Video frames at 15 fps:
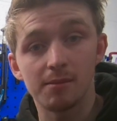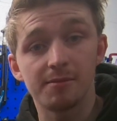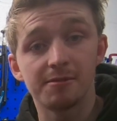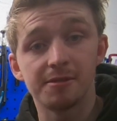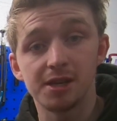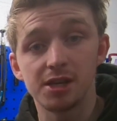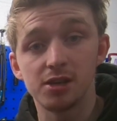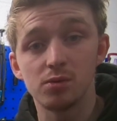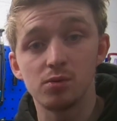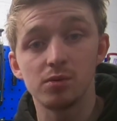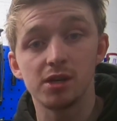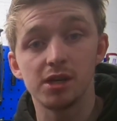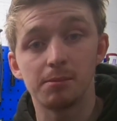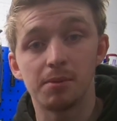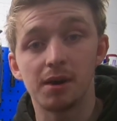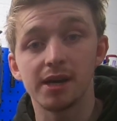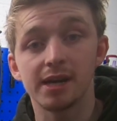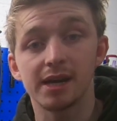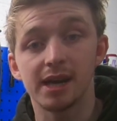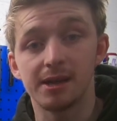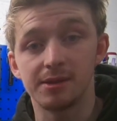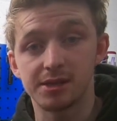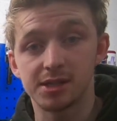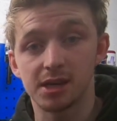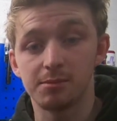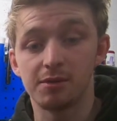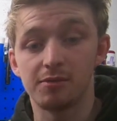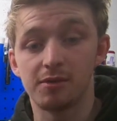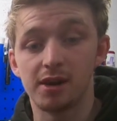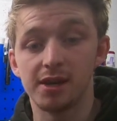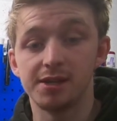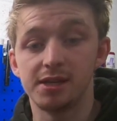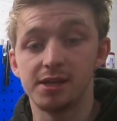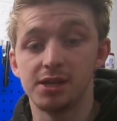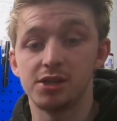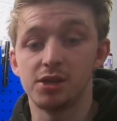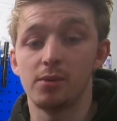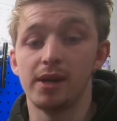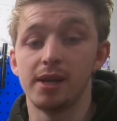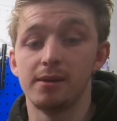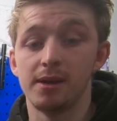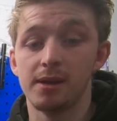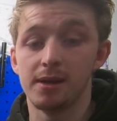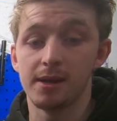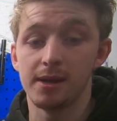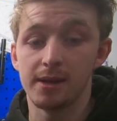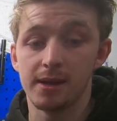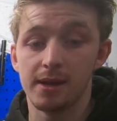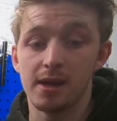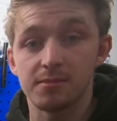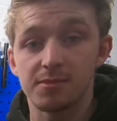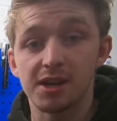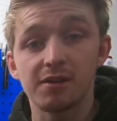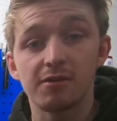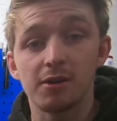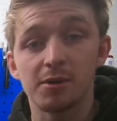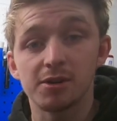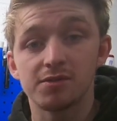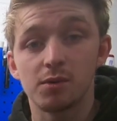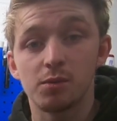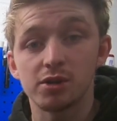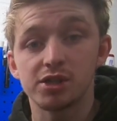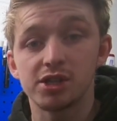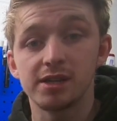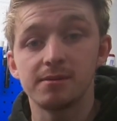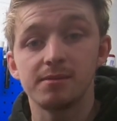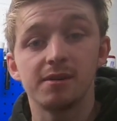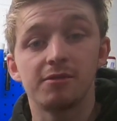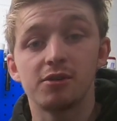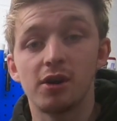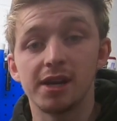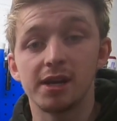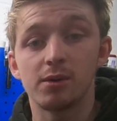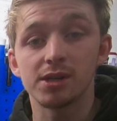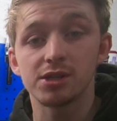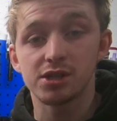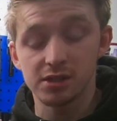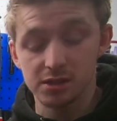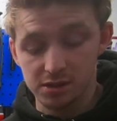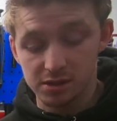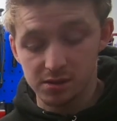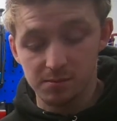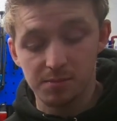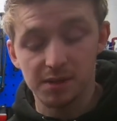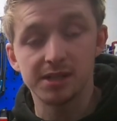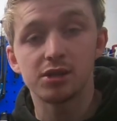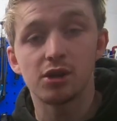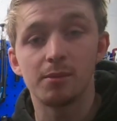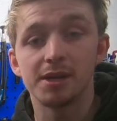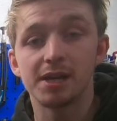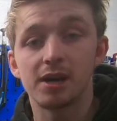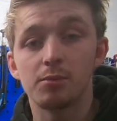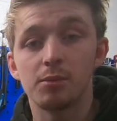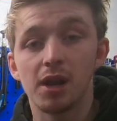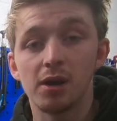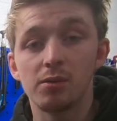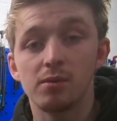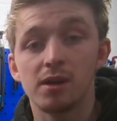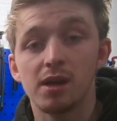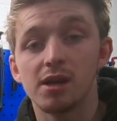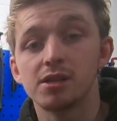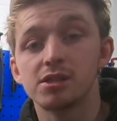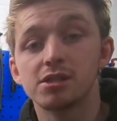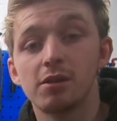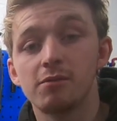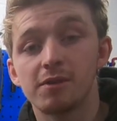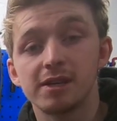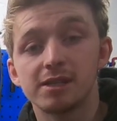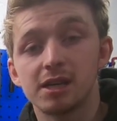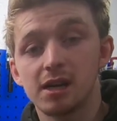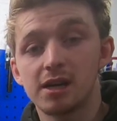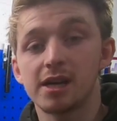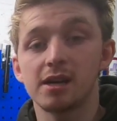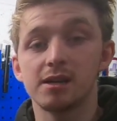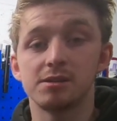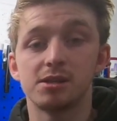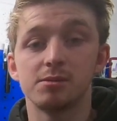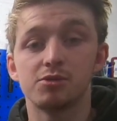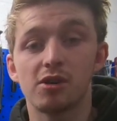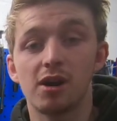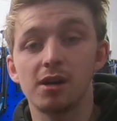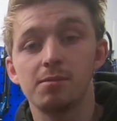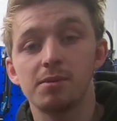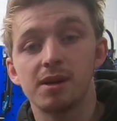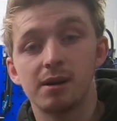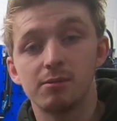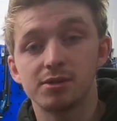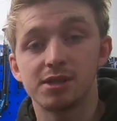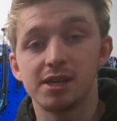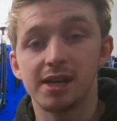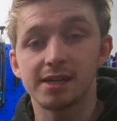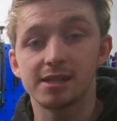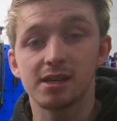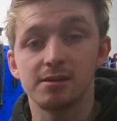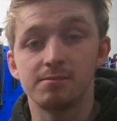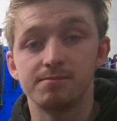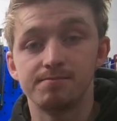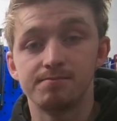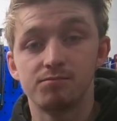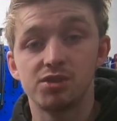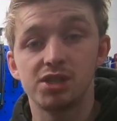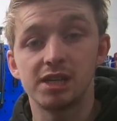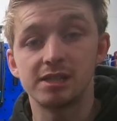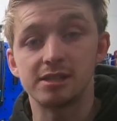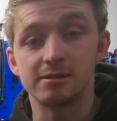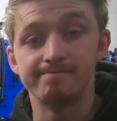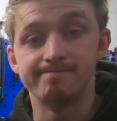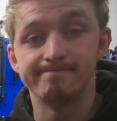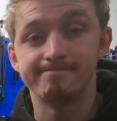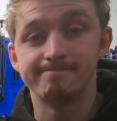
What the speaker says: up for you, your bike, and the type of riding you're doing. Thank you very much for watching. If you've got any questions, please comment down below. Don't forget to like and subscribe, and we'll see you next time. Cheers!